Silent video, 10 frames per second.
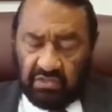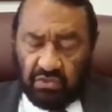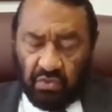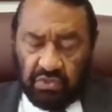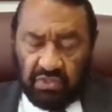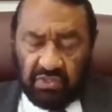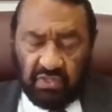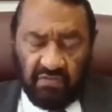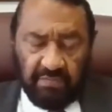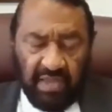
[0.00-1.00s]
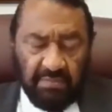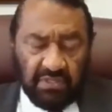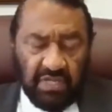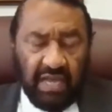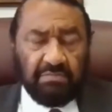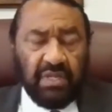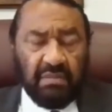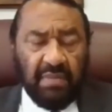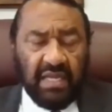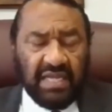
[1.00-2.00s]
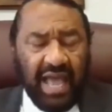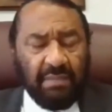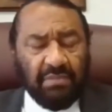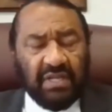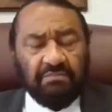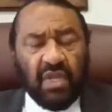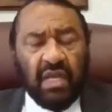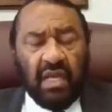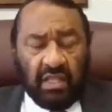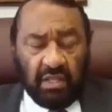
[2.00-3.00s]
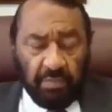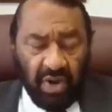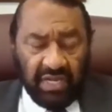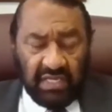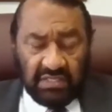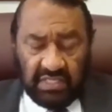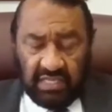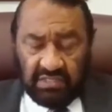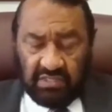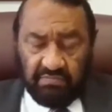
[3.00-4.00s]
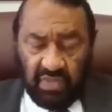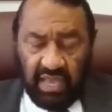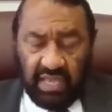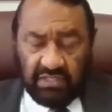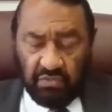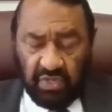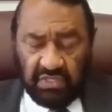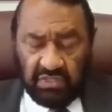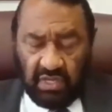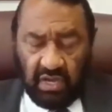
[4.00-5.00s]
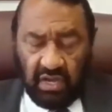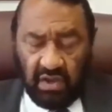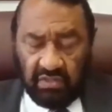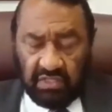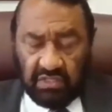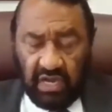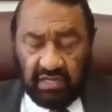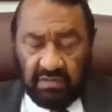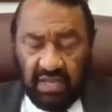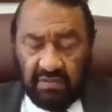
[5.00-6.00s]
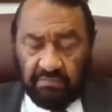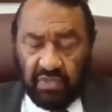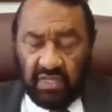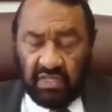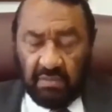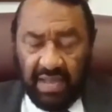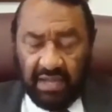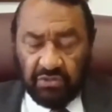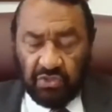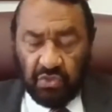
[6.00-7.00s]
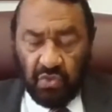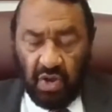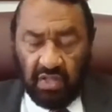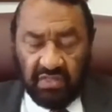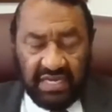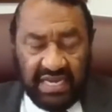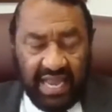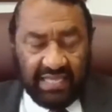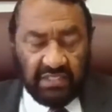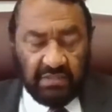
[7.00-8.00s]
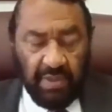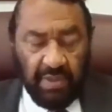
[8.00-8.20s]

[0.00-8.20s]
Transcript: sources of payments not being made timely. The point is this, as it reads on this document, the amount due on the next